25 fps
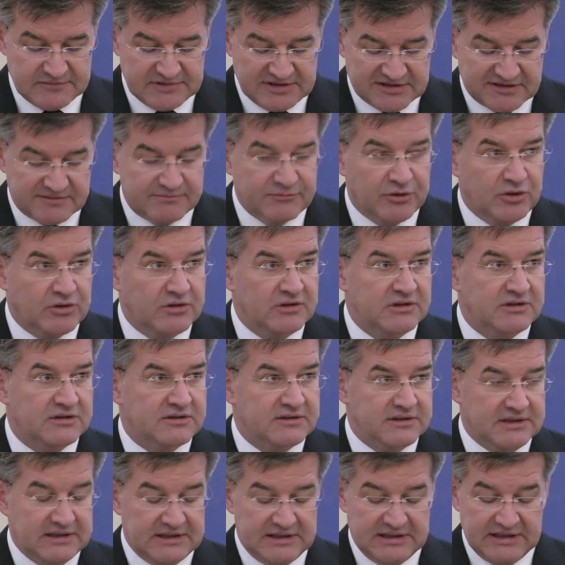Small,
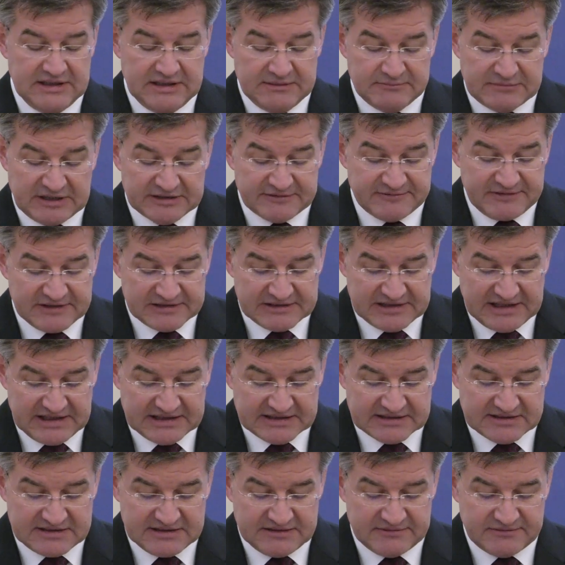but very
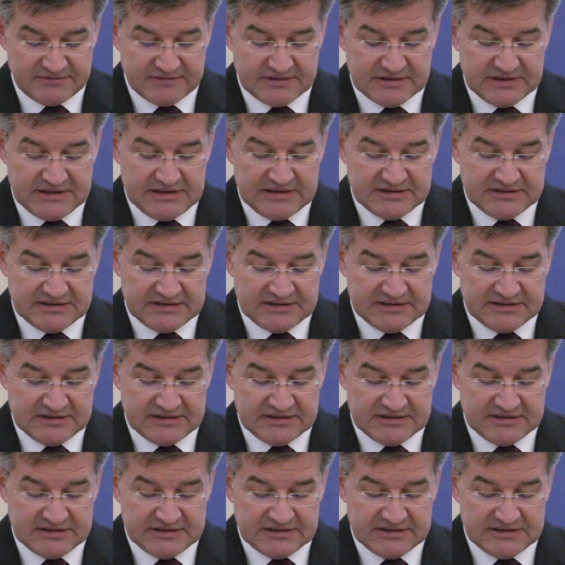active,